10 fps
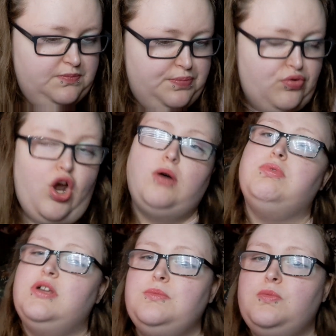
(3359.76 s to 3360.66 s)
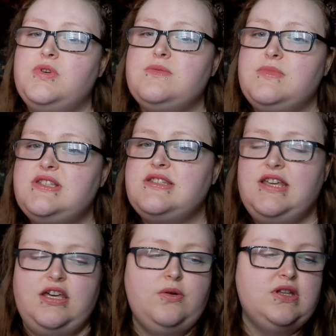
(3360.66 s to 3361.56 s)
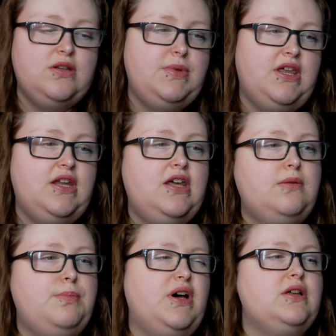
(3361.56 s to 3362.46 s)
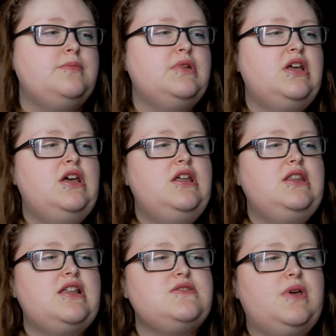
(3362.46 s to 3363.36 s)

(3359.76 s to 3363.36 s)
problem with Miss Theo at the beginning, but that's